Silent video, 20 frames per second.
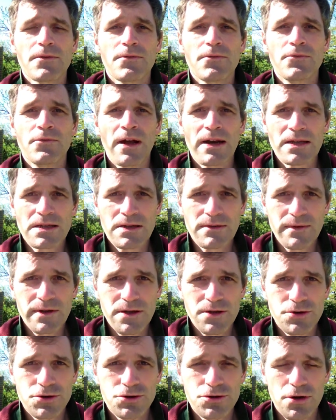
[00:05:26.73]
relatively
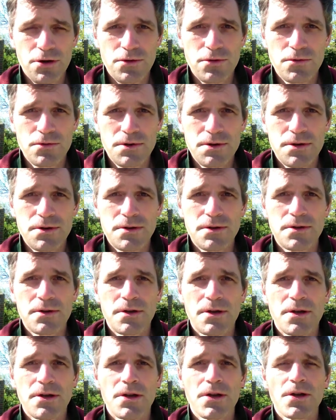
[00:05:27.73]
controlled,
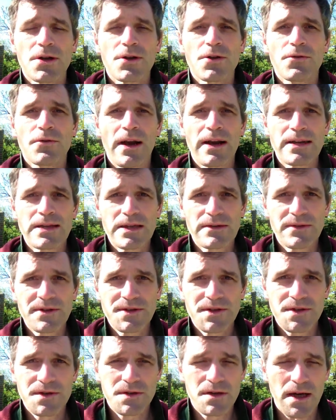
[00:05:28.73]
relatively
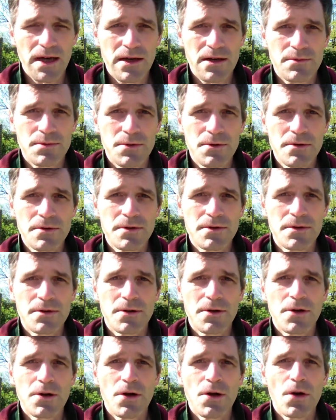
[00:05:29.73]
sustainable,
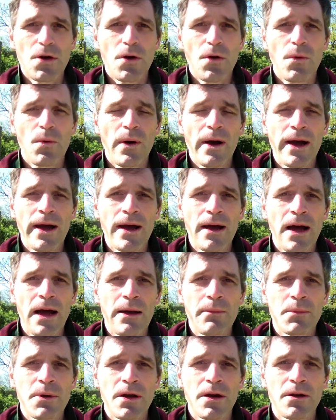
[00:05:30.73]
where
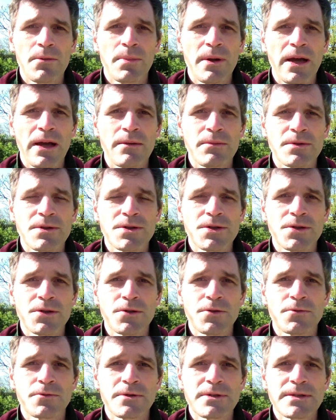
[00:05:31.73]
I'm going to be able
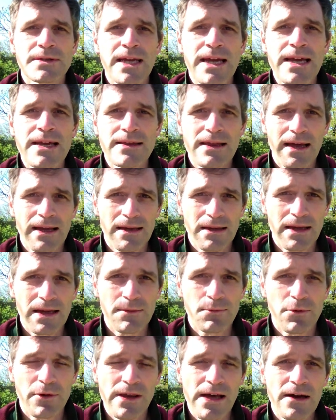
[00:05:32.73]
to take that
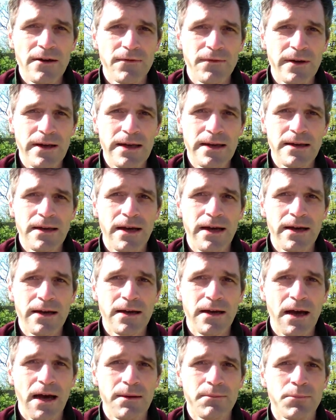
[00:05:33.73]
leap without feeling like
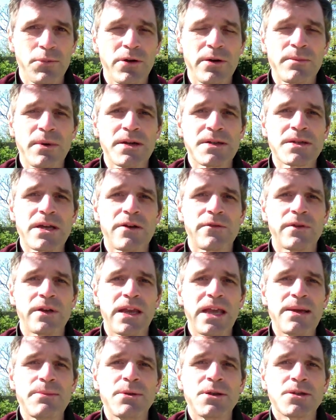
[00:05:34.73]
I'm putting myself in
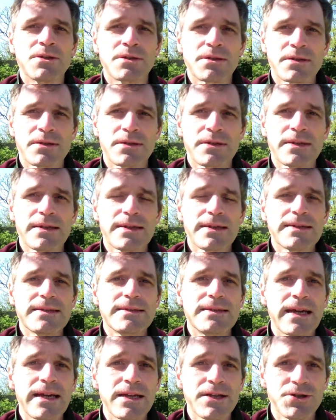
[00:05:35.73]
imminent
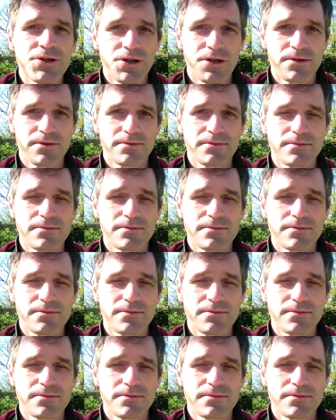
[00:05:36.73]
danger.